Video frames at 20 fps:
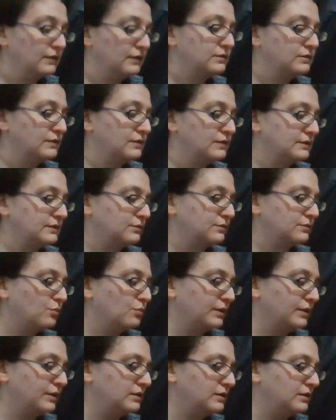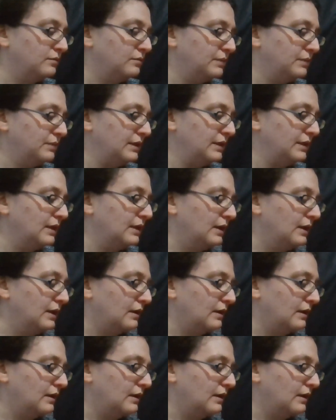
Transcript: So that's going to be